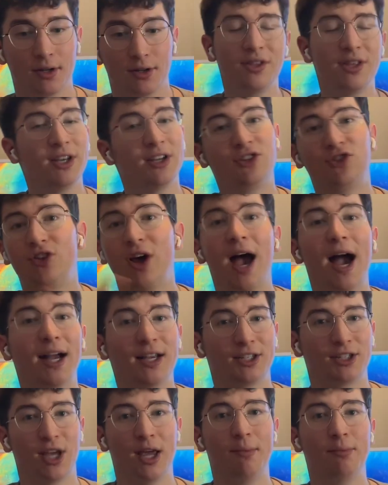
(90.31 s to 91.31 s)
It's the
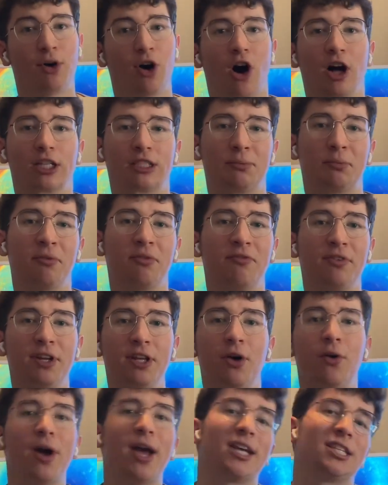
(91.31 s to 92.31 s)
exact same concept of the
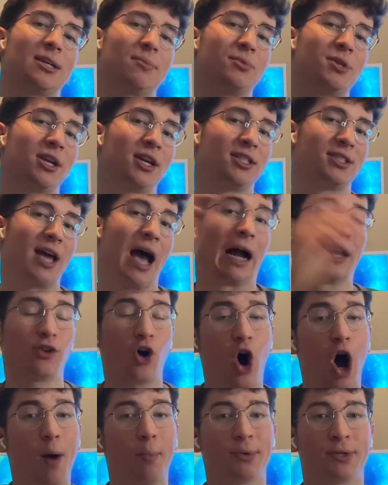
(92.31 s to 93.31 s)
video, except the exact
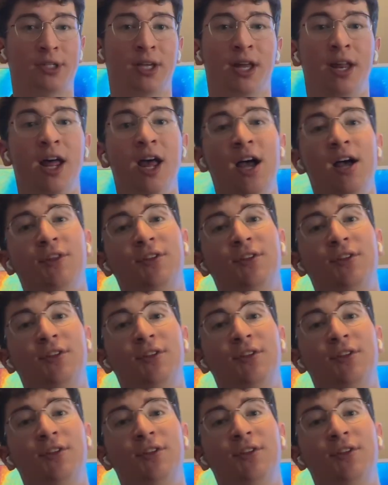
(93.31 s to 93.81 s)
opposite.